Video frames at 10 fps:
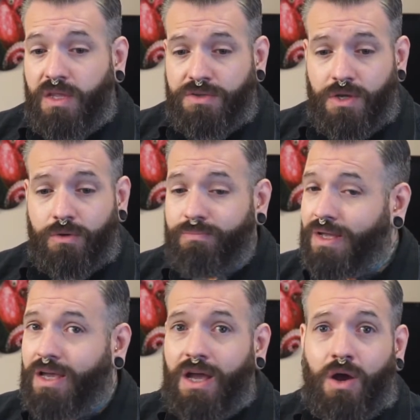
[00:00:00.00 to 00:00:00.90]
So
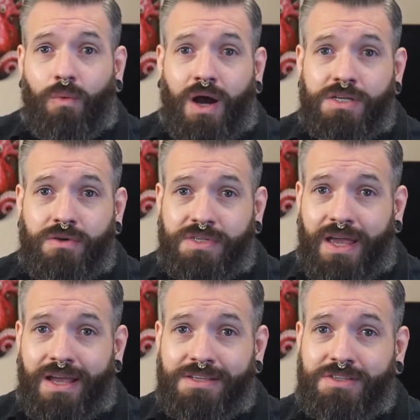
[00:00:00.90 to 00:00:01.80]
wash those
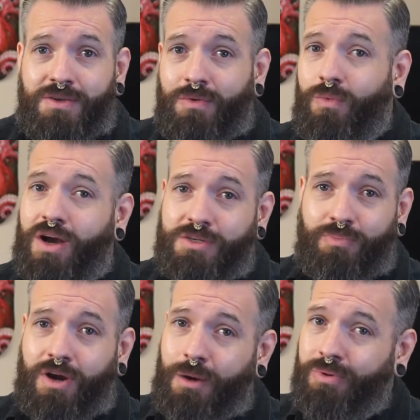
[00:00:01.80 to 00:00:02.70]
hands, wash them
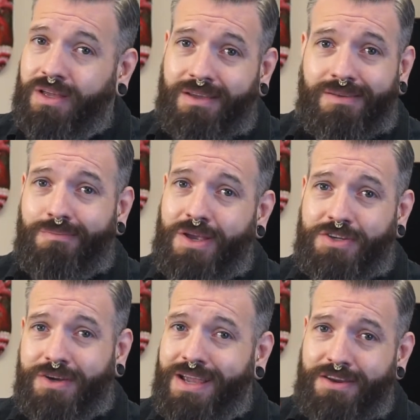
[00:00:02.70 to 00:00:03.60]
properly, make
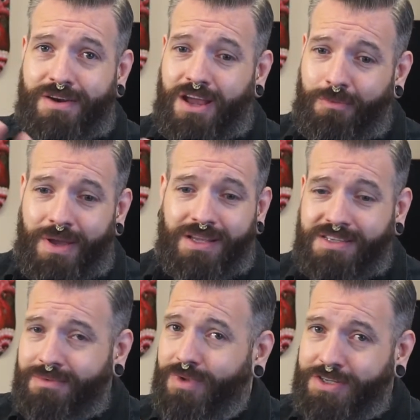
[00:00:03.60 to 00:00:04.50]
sure you get your nail
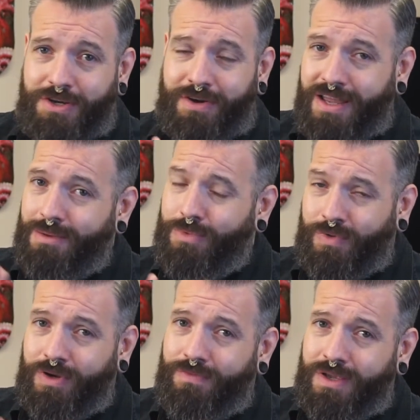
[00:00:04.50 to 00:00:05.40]
beds, make sure you're getting in
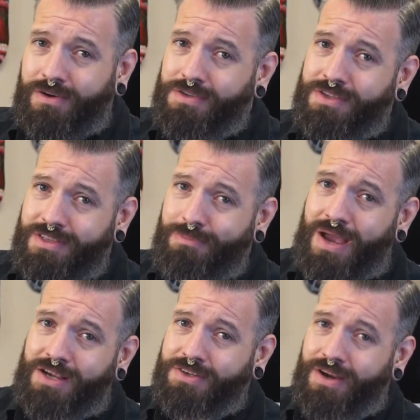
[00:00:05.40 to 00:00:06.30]
between your fingers, the
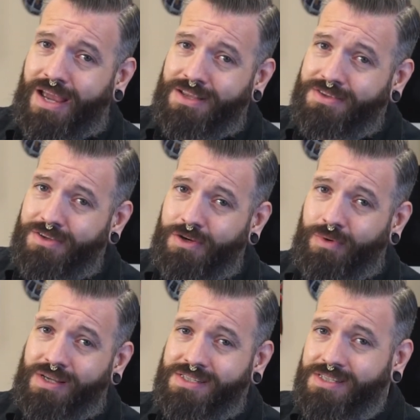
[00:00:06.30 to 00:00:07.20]
backs of your hands, your
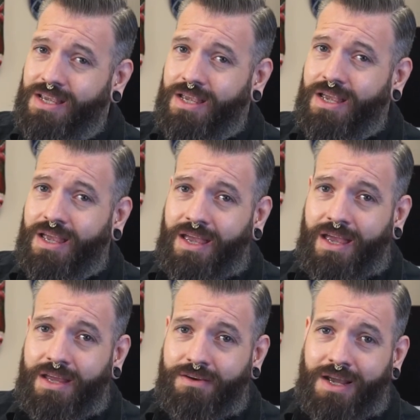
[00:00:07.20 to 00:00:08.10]
wrists,
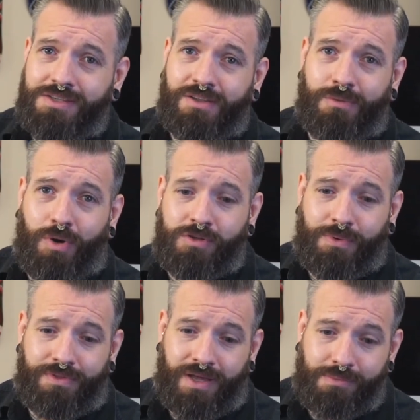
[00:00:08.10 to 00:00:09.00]
and your nice little
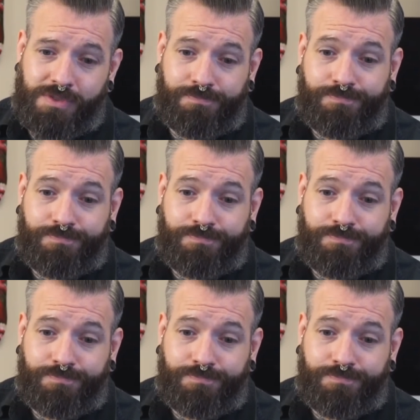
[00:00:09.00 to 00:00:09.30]
opposable thumbs.